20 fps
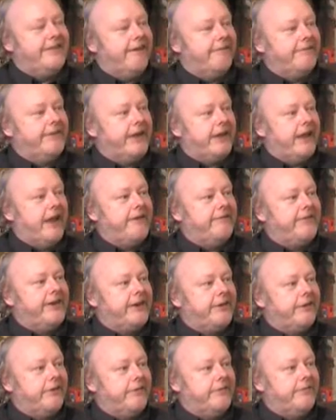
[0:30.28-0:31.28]
have your
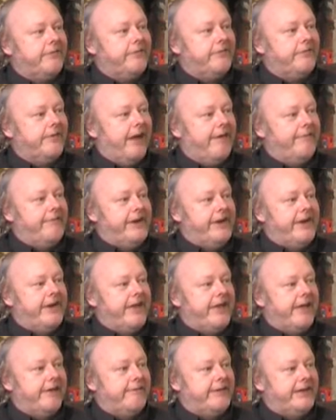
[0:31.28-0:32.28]
electric on every
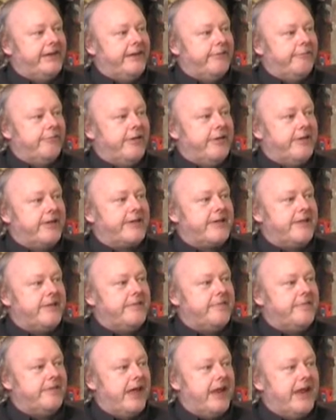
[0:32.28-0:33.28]
day when you're
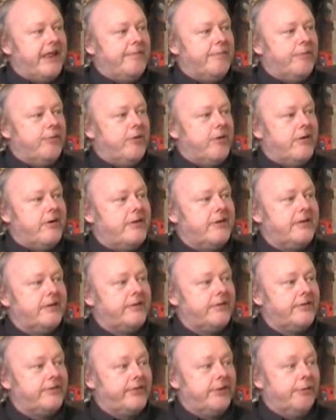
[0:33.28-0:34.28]
working anymore
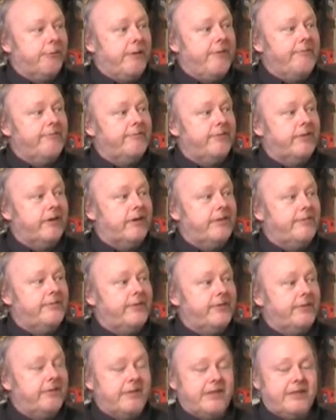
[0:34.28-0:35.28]
because of wind
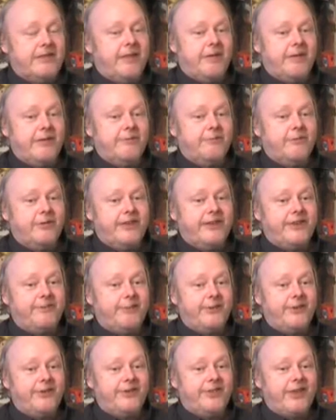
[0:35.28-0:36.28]
farms, I mean, what are you
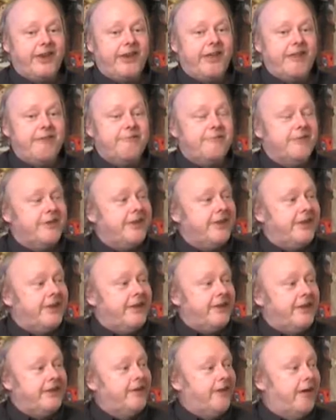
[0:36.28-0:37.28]
supposed to do?
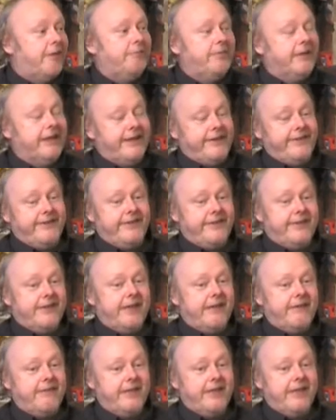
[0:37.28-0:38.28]
A lot of places,
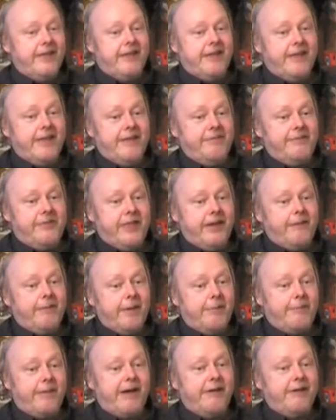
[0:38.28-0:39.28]
if they have
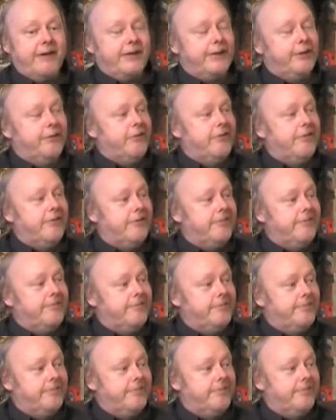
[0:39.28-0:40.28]
a power cut,
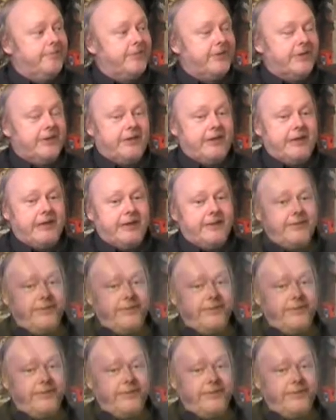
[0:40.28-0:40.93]
you know, what